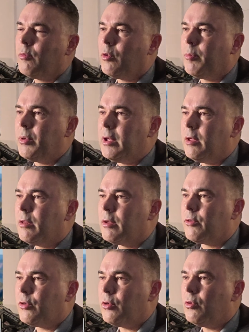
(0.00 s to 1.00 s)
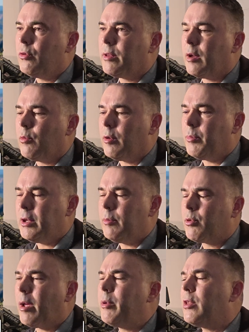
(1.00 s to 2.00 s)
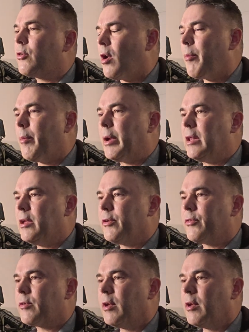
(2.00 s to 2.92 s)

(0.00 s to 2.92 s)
would be the two that would be probably the top of my list.